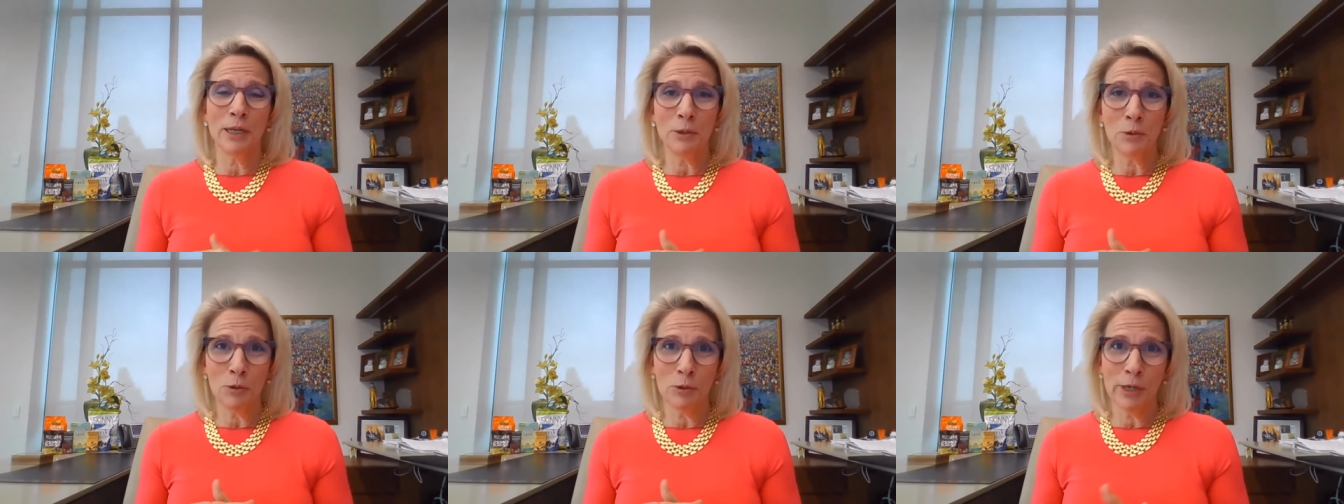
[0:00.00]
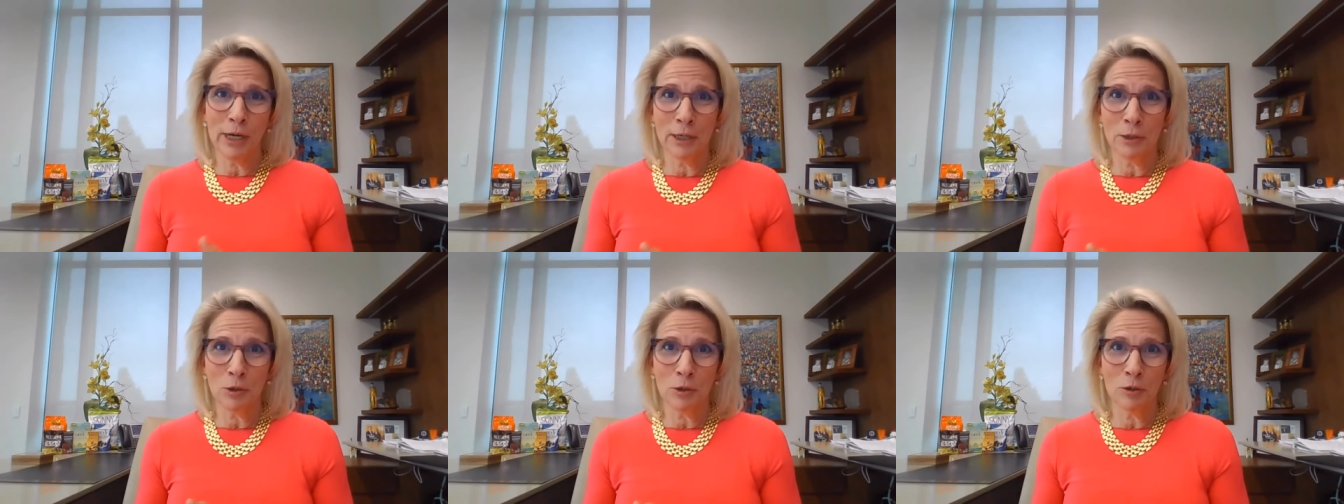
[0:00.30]

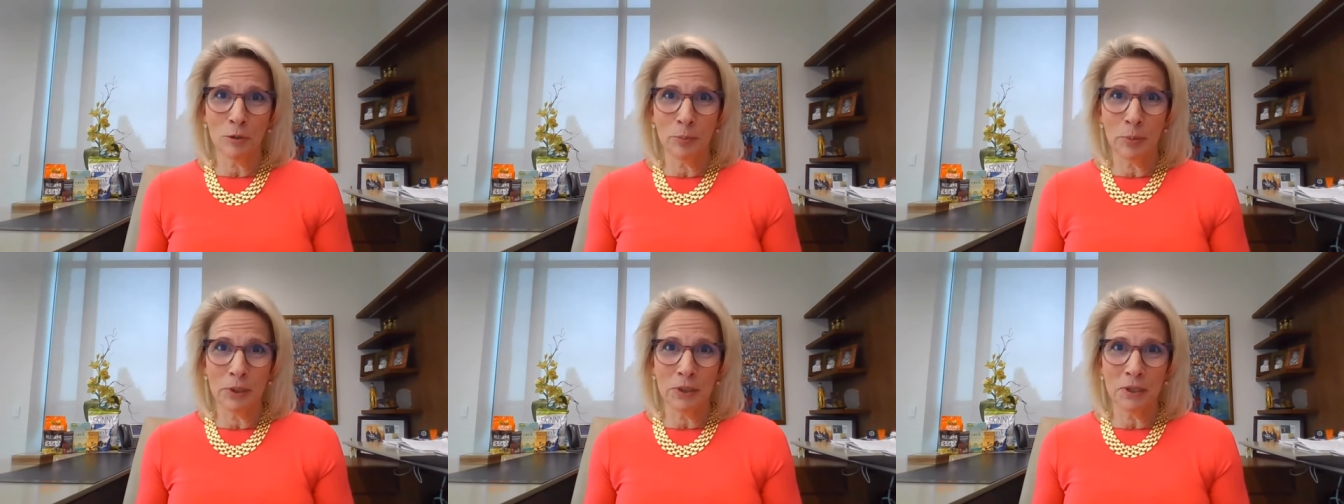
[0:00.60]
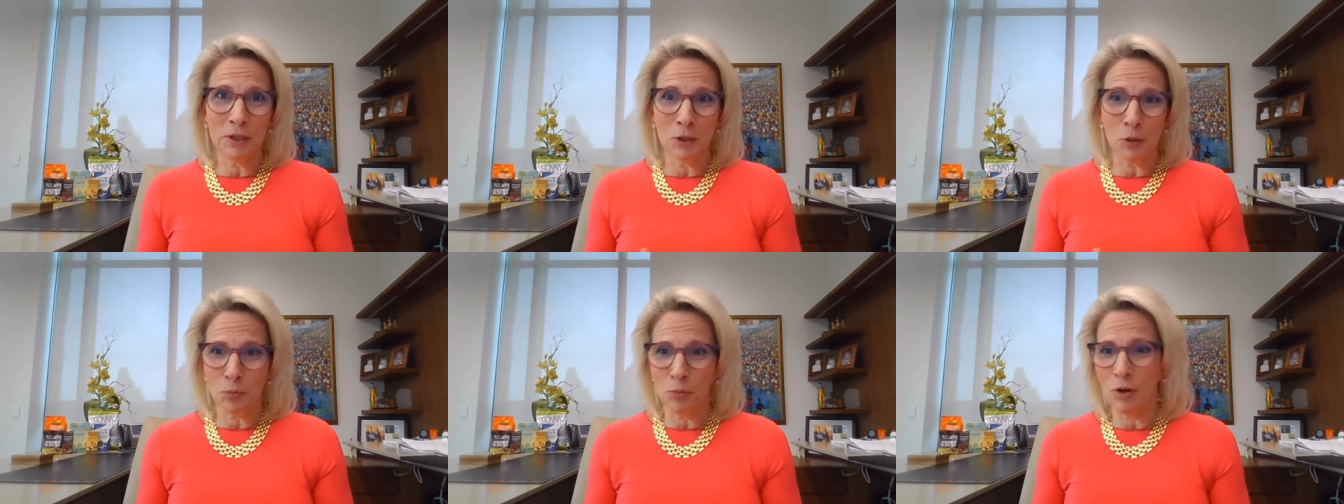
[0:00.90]
international
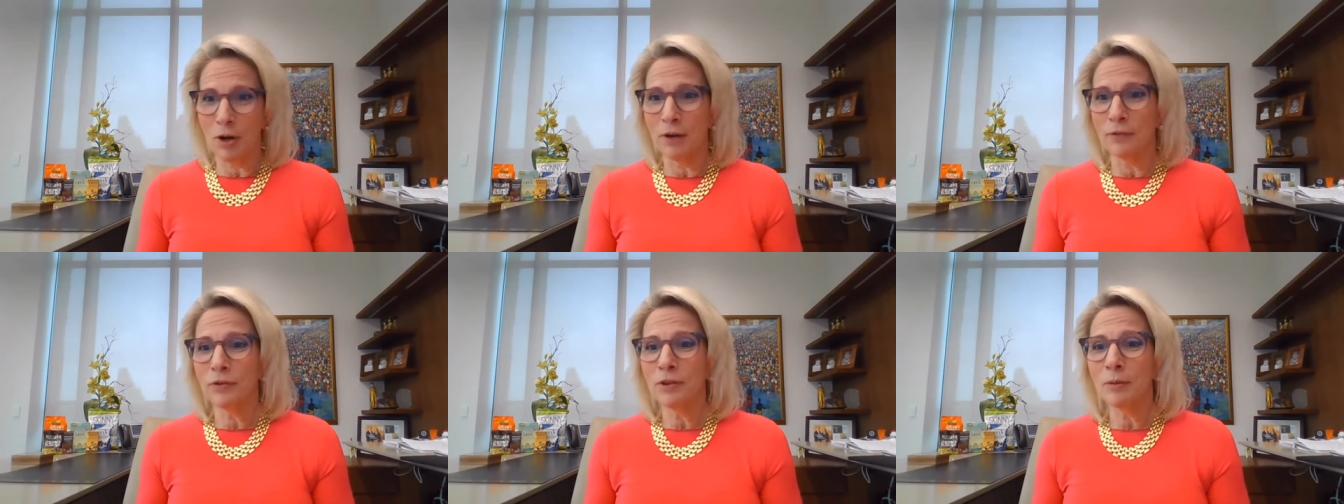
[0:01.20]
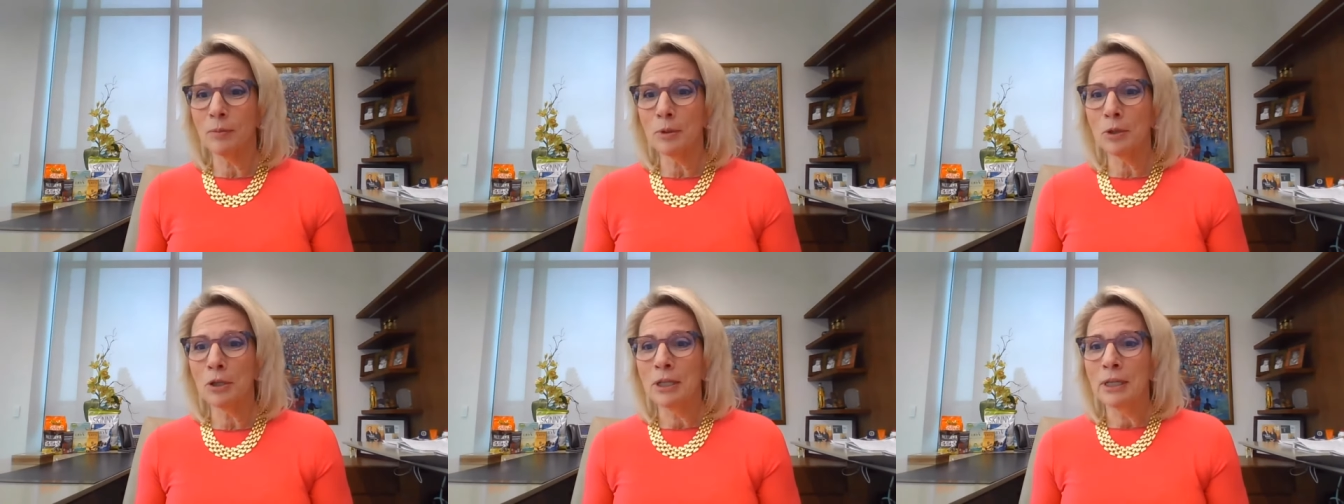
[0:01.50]
business
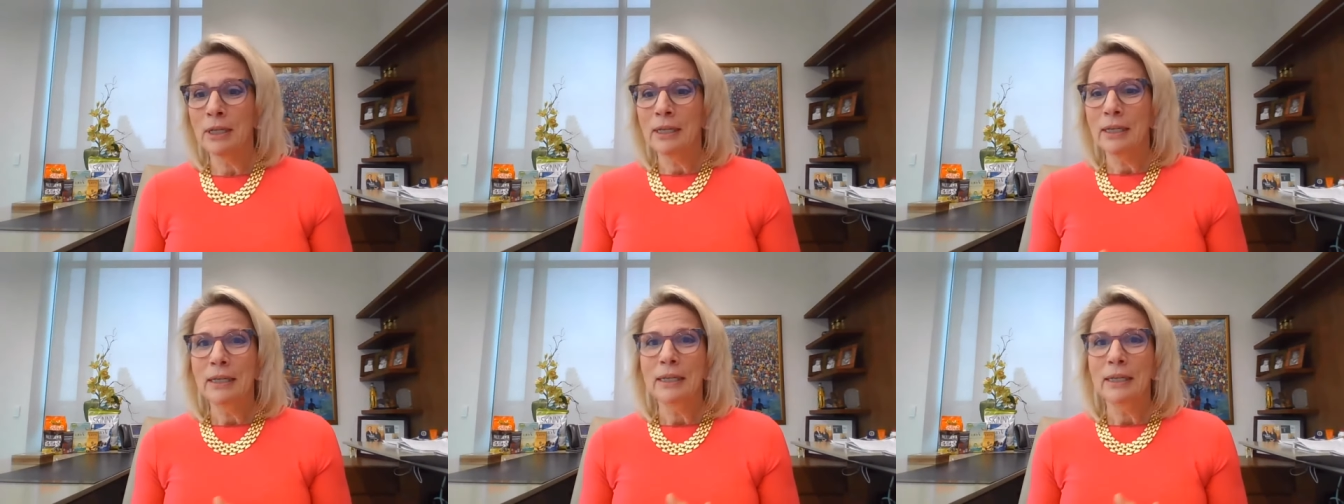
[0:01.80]
profitable.